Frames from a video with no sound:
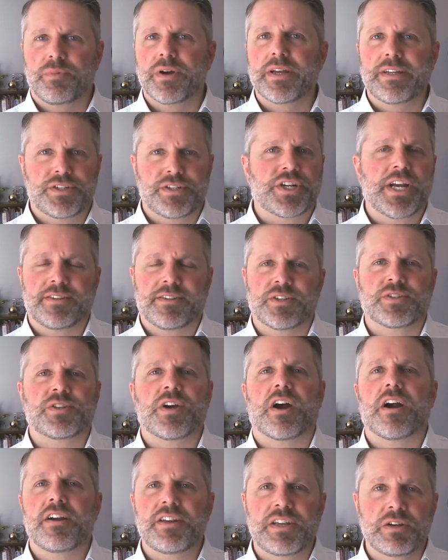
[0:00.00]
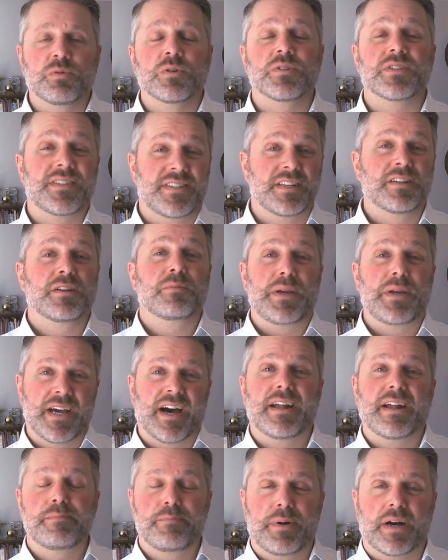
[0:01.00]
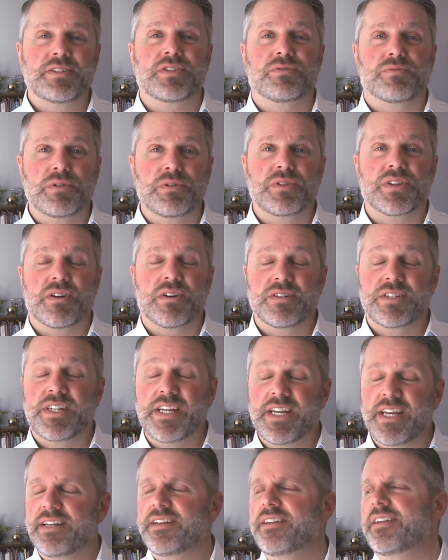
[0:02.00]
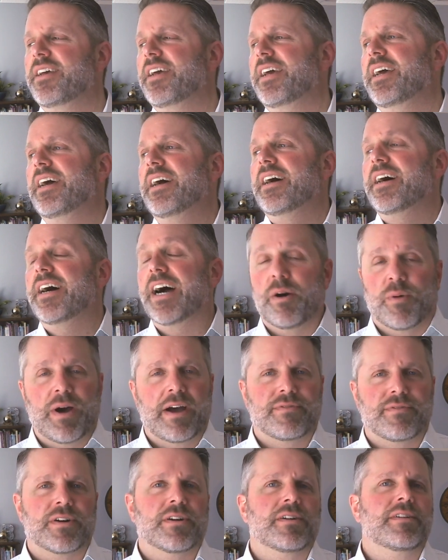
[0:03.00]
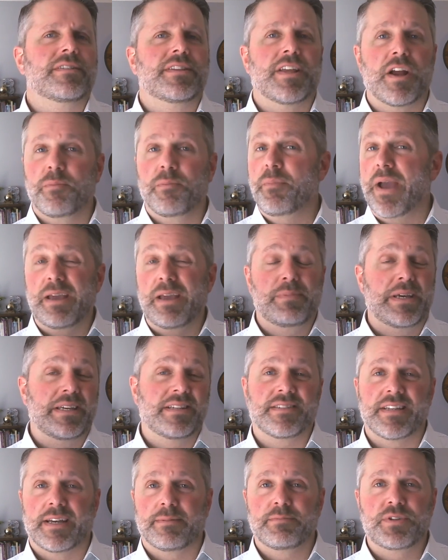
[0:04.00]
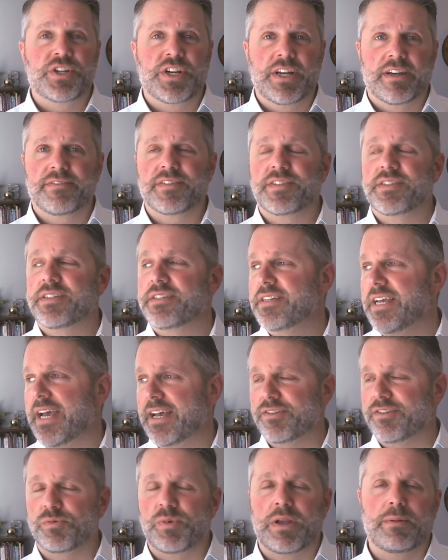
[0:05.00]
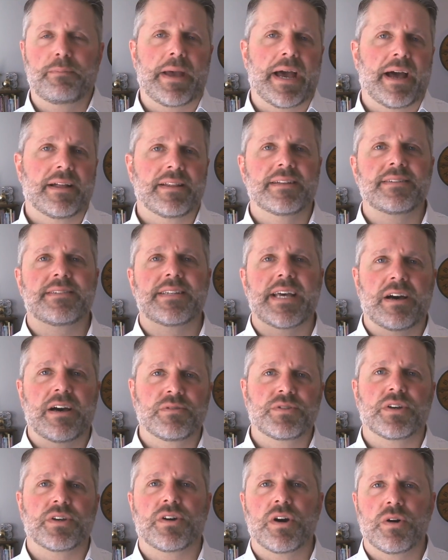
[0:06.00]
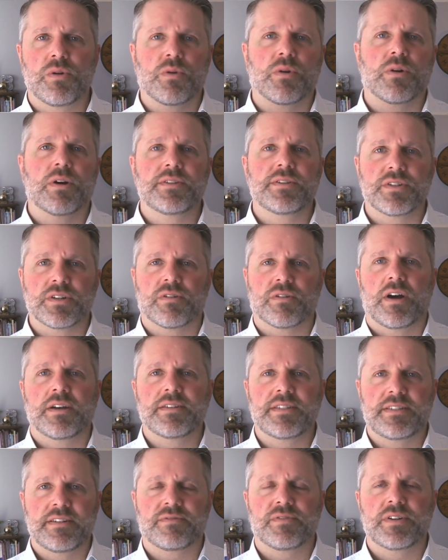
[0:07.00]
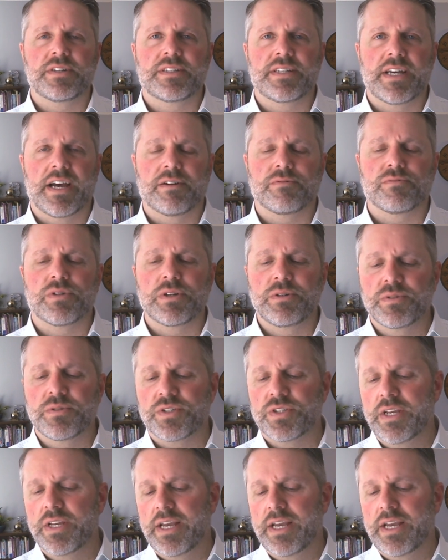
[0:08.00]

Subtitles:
chances are you will still be on bus route 13. However, there may be some shifts as we balance out the cohorts across different routes.